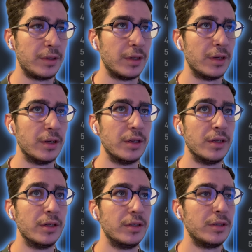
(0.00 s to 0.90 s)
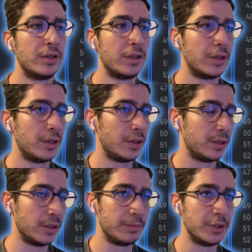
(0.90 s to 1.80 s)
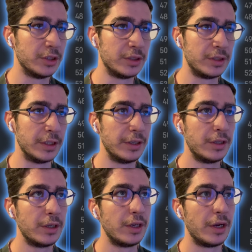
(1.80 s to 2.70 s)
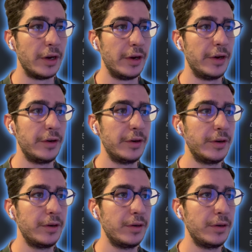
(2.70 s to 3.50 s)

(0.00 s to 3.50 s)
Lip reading: let me just see, error